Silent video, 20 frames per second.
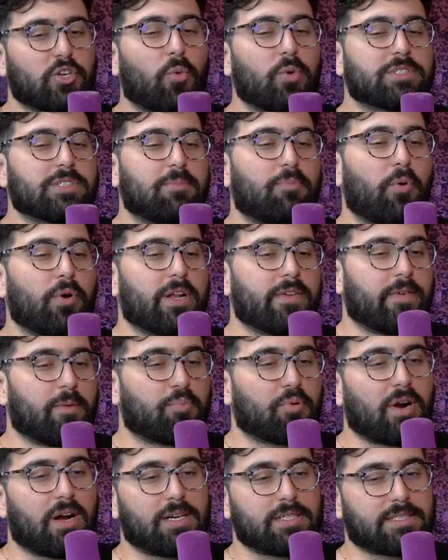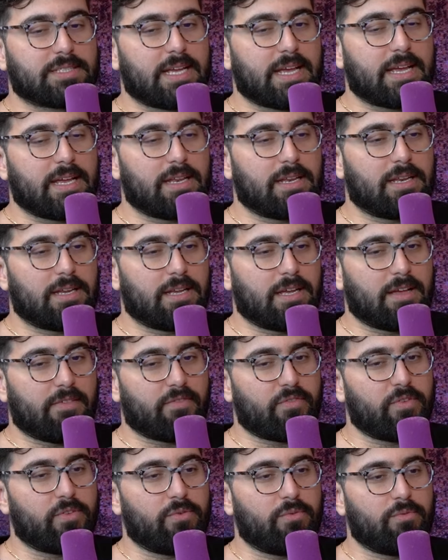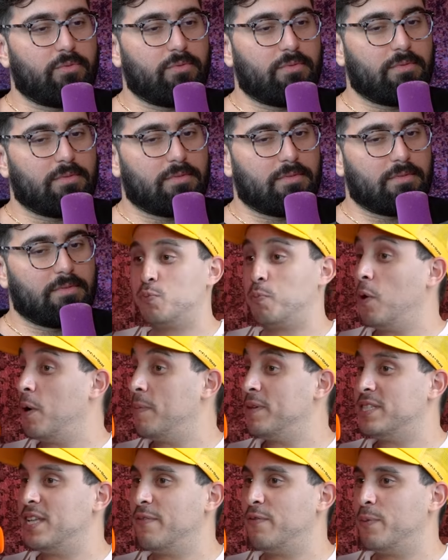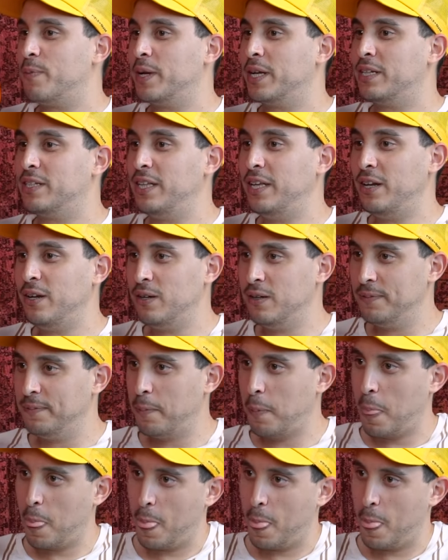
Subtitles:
So what's the point of a prostate if you sperm has never been cleaner?